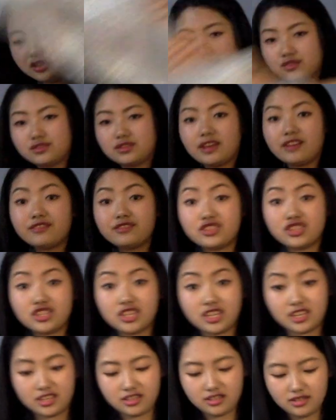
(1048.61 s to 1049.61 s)
Is that
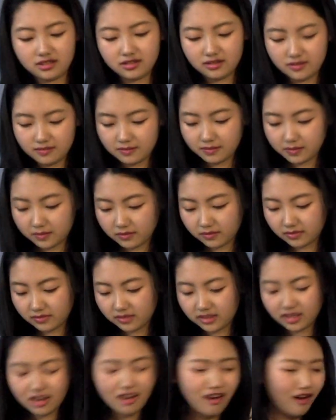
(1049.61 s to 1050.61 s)
Jin?
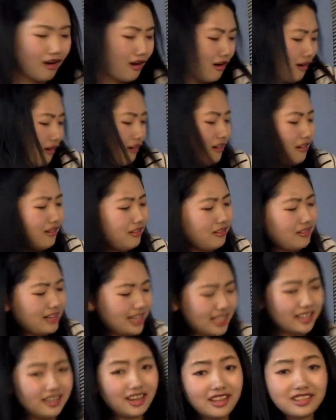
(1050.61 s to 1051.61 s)
Oh, I
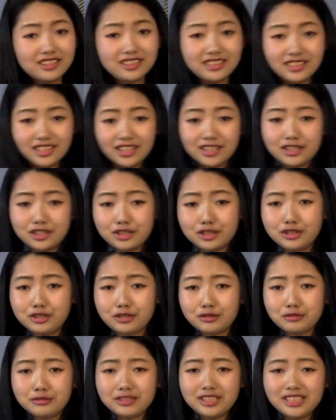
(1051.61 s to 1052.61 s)
got another
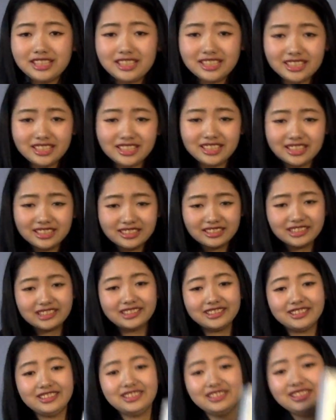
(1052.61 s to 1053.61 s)
Yeongi!